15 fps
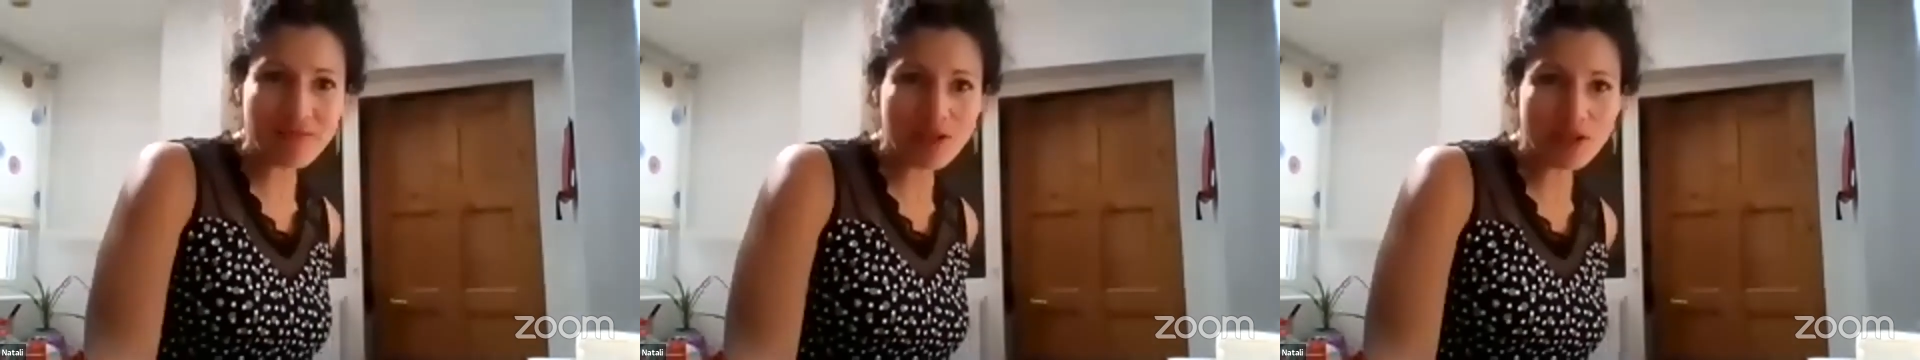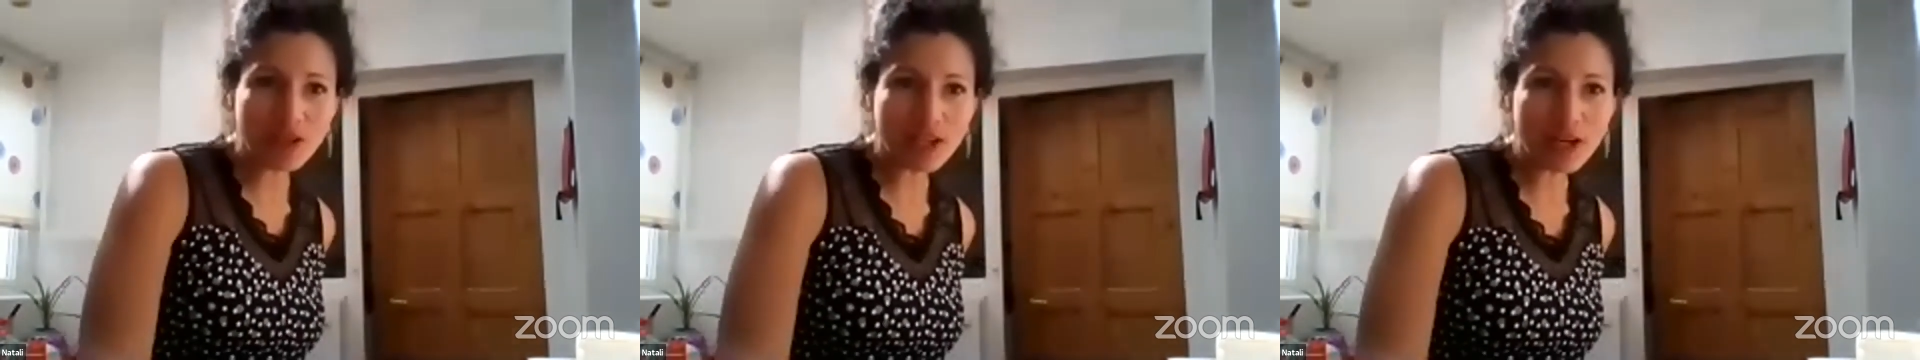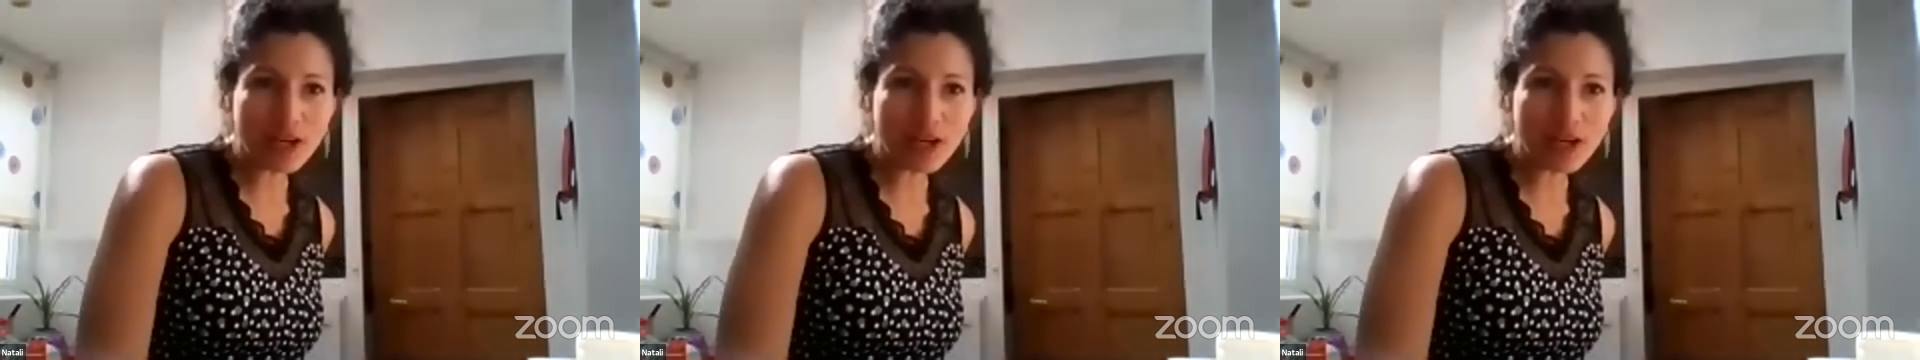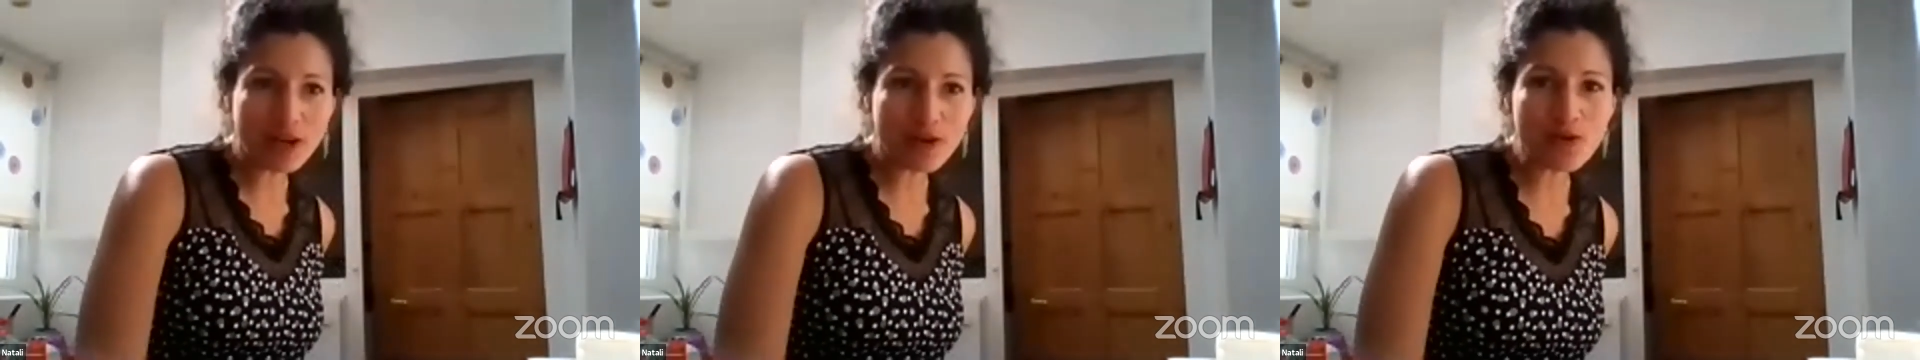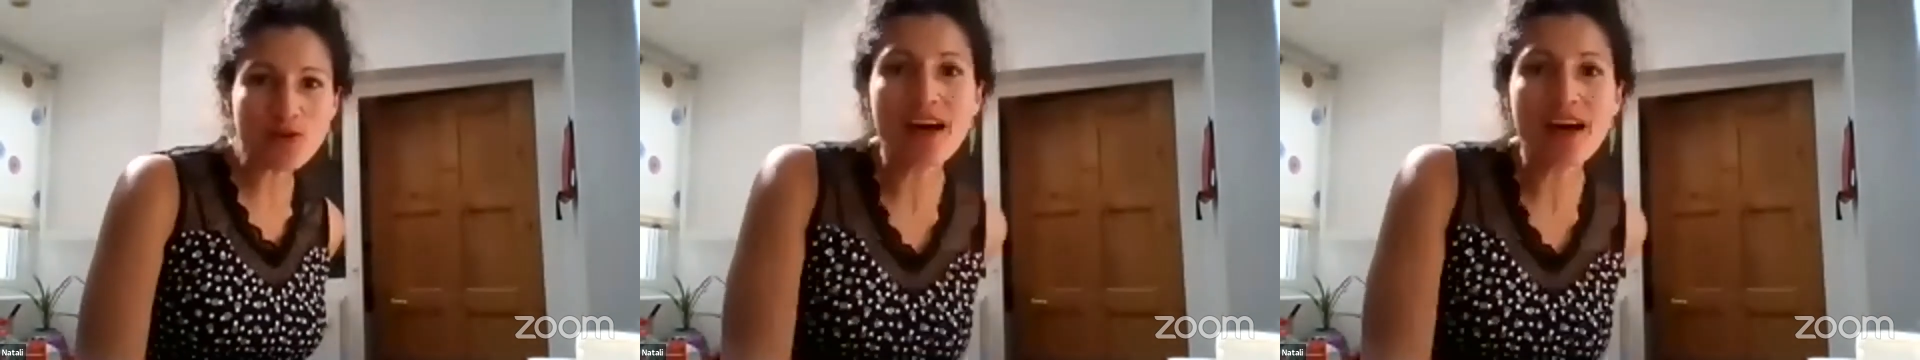we're gonna cook
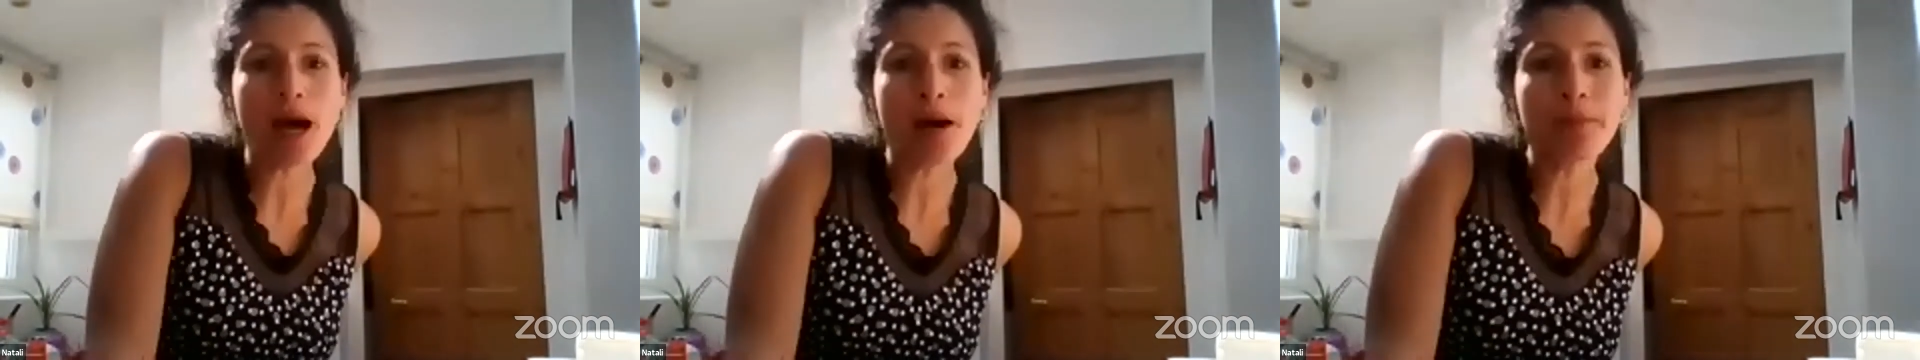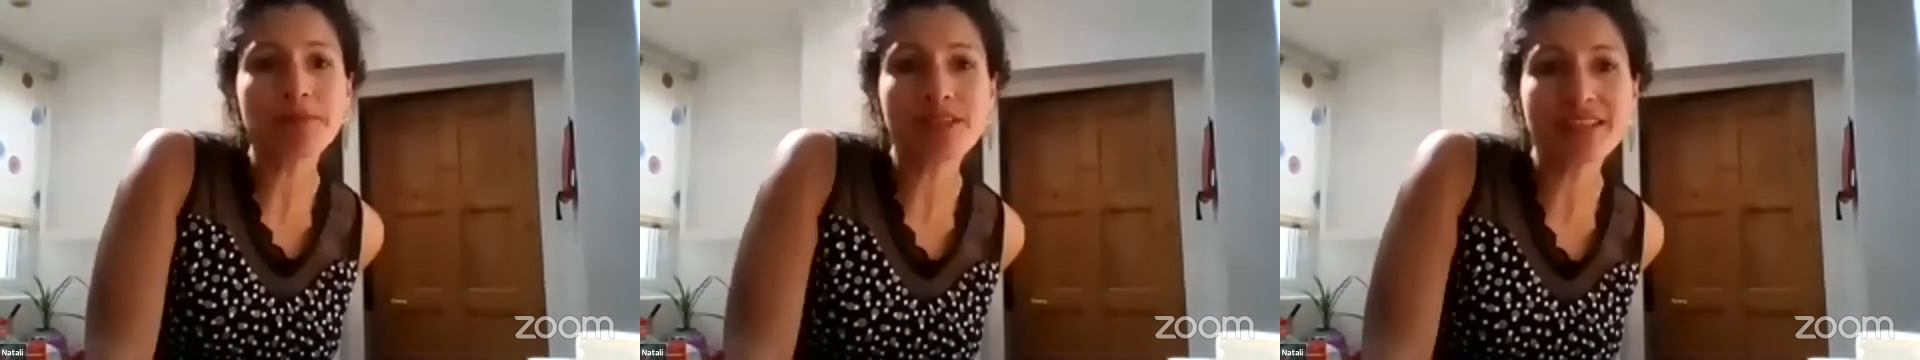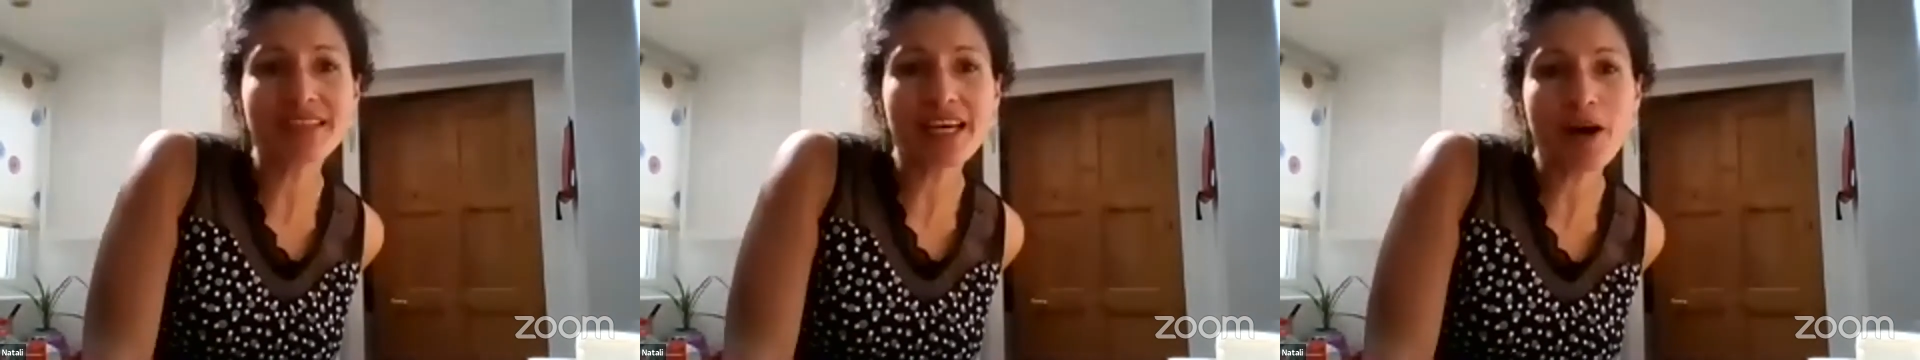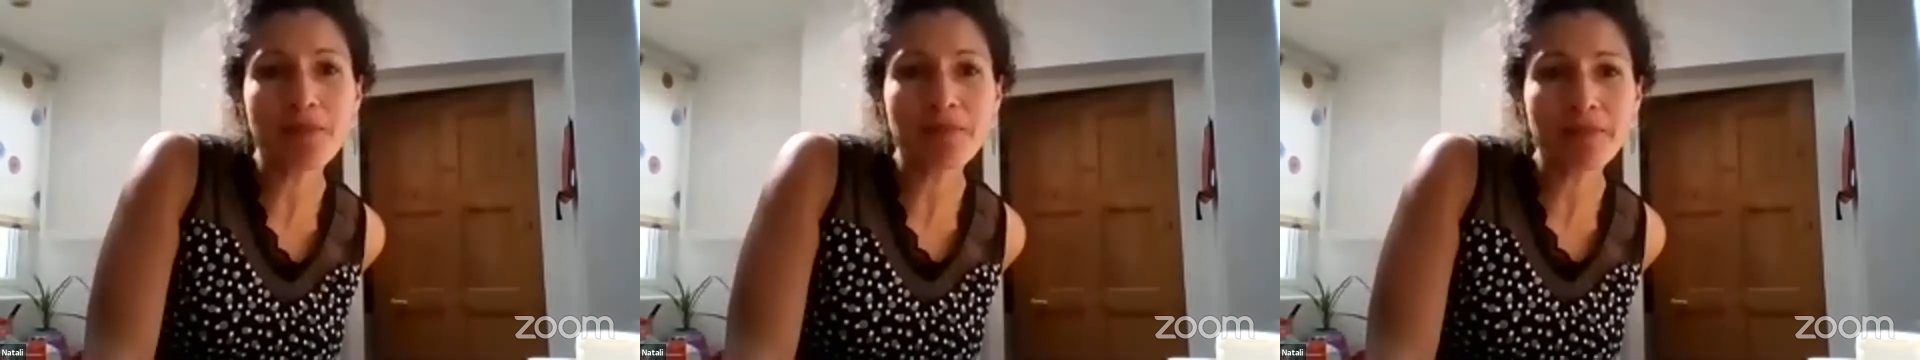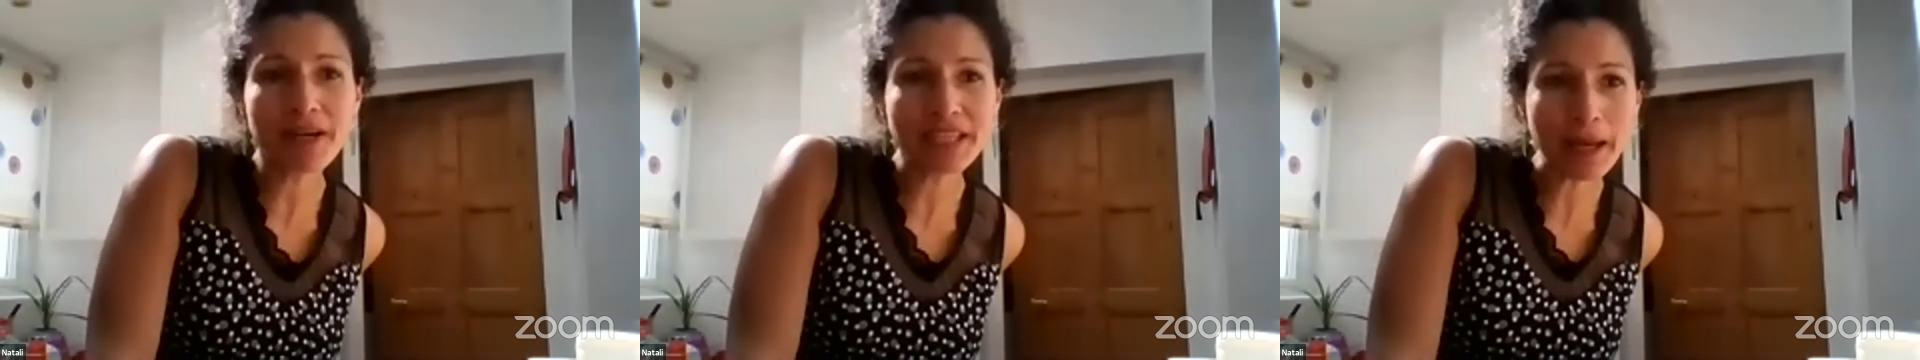an upside down
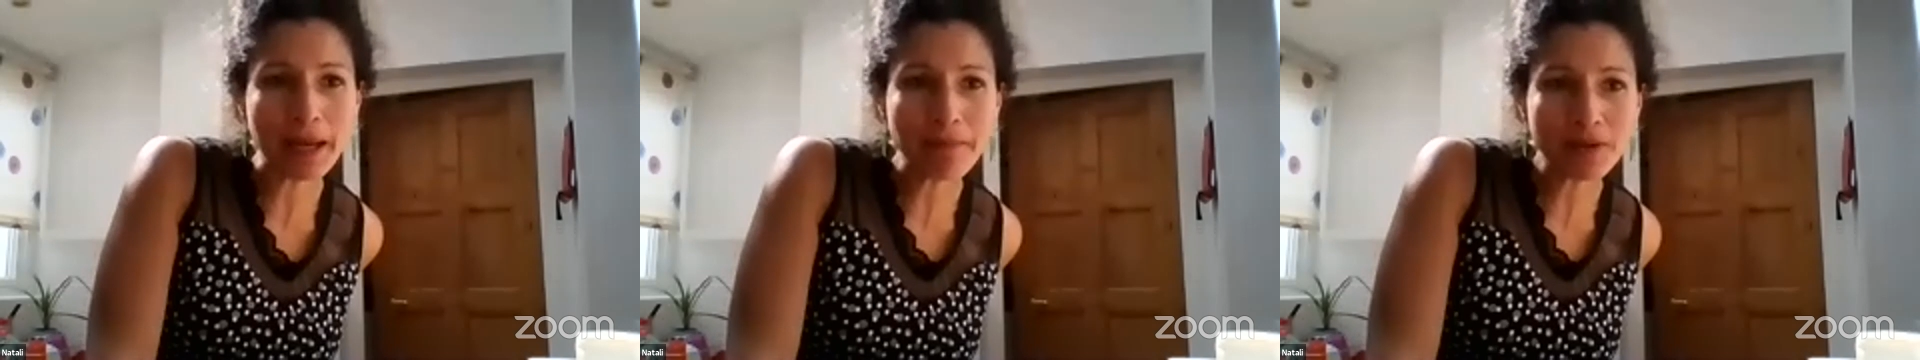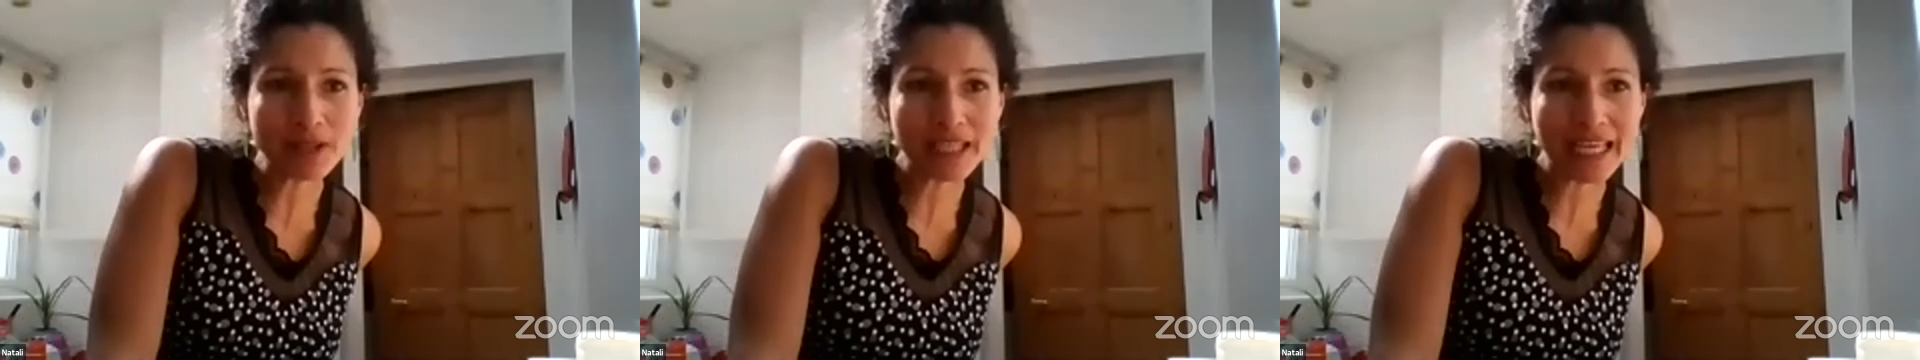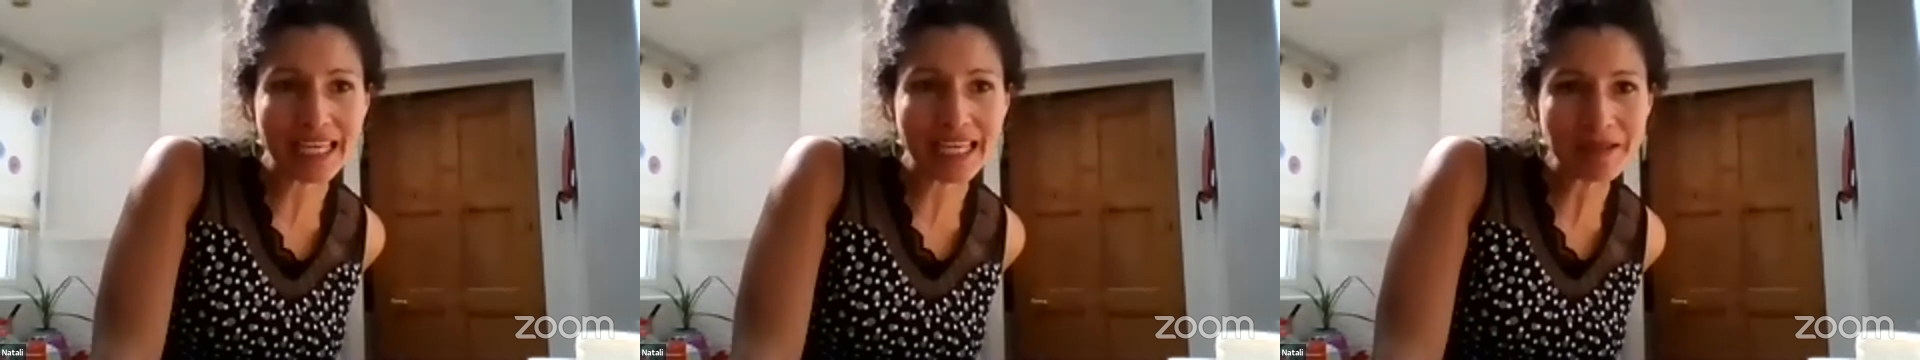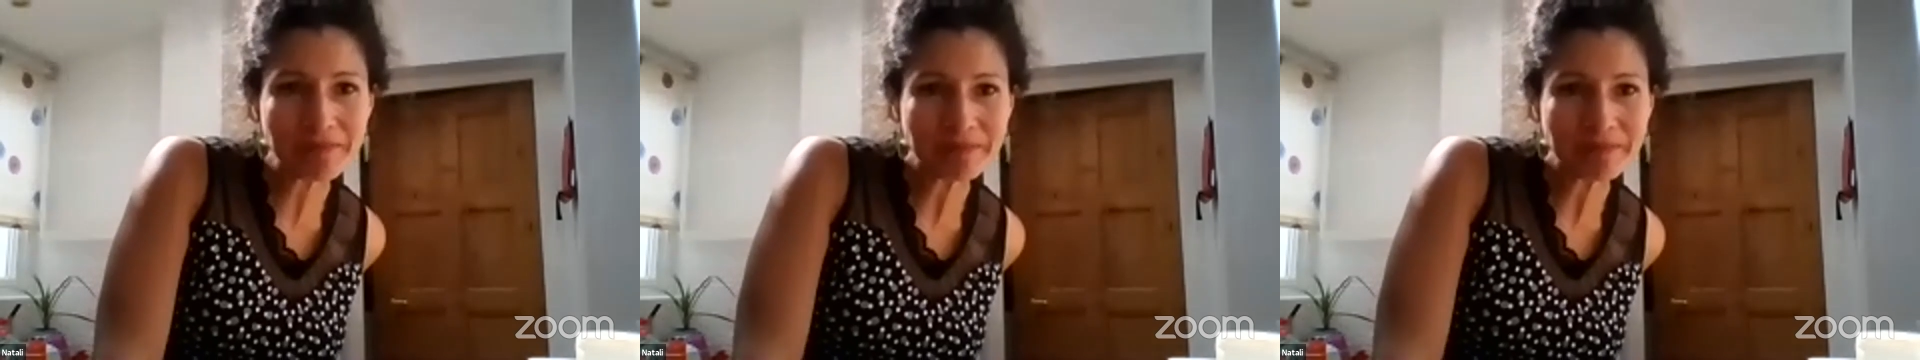pineapple cake,